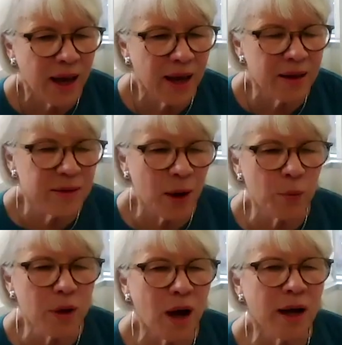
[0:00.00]
and they
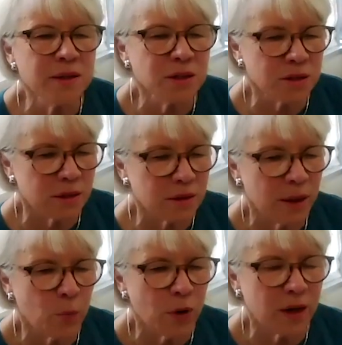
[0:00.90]
were
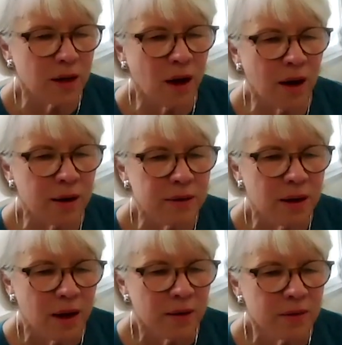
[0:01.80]
constantly working on